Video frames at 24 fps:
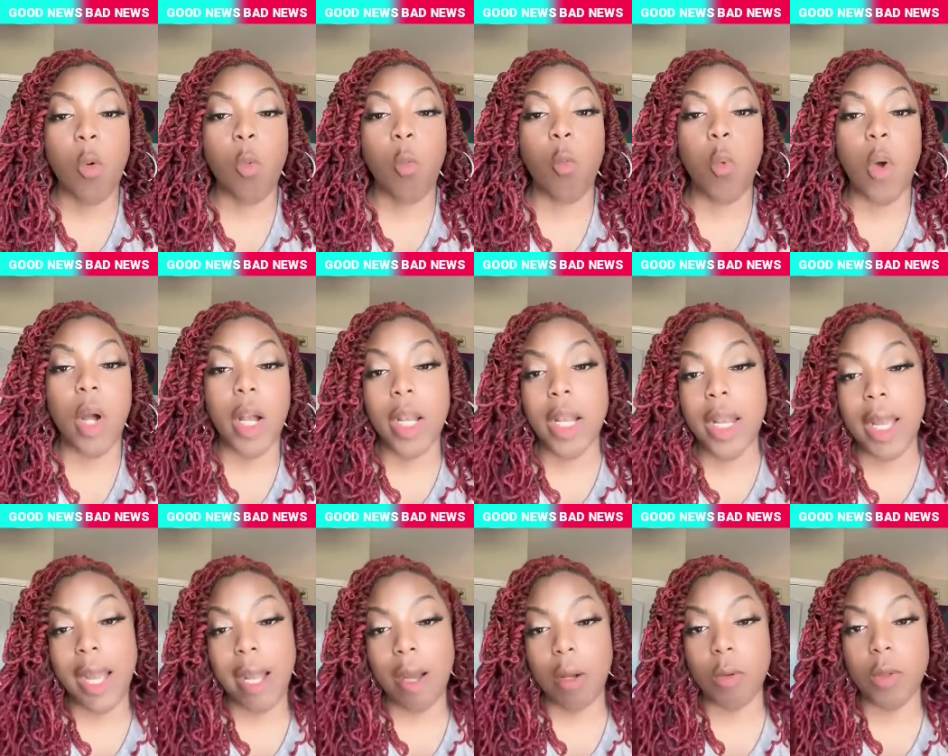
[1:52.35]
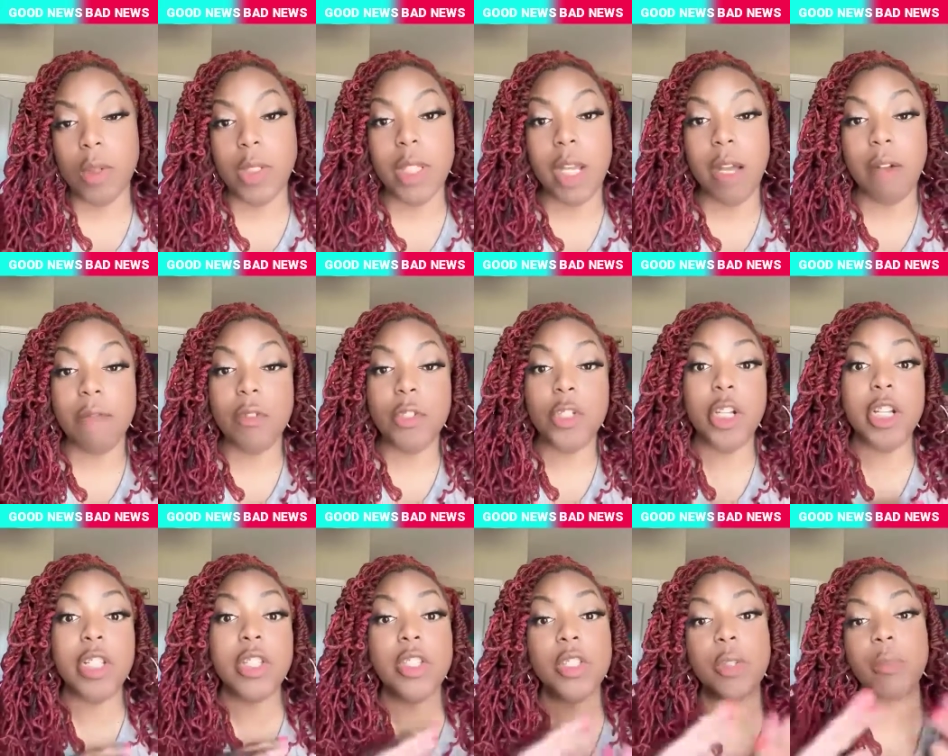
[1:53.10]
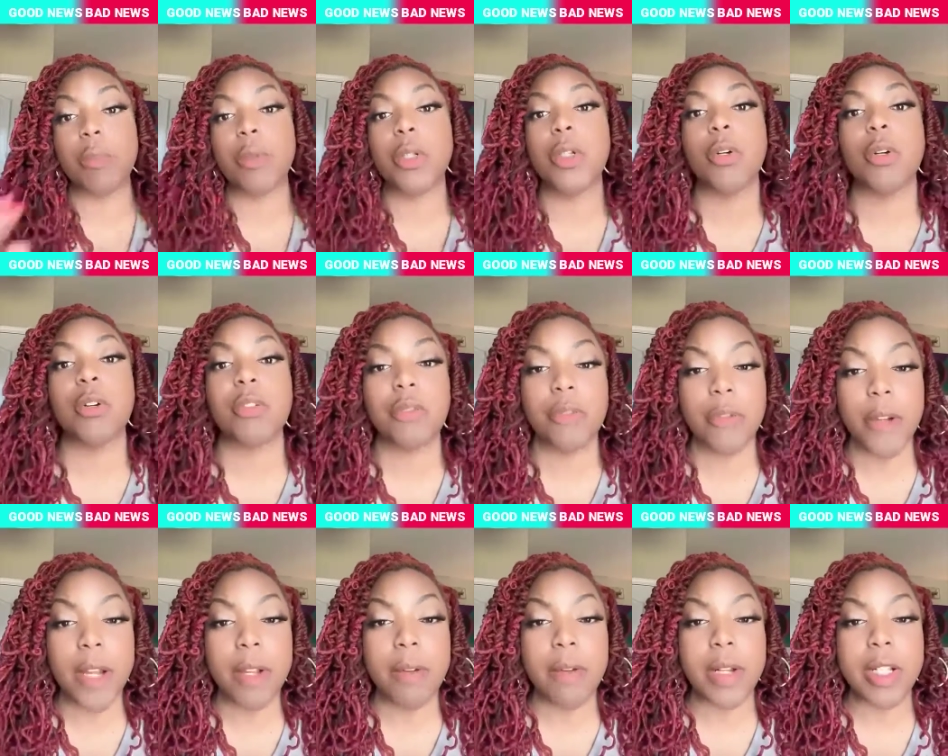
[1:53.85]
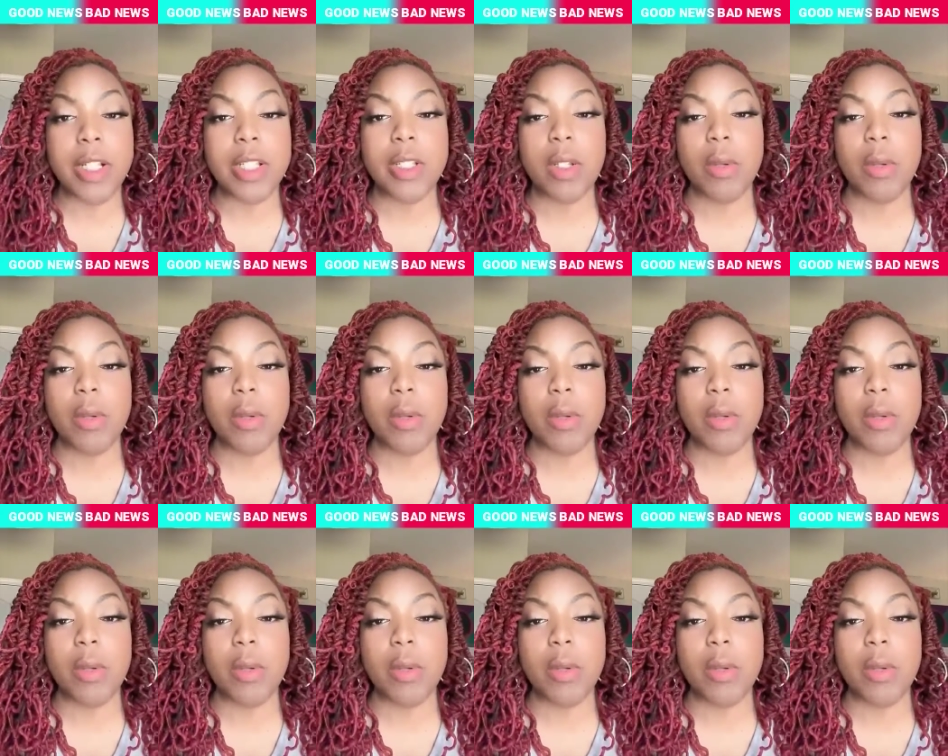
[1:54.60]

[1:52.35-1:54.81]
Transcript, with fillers: one ounce of just the pure fragrance.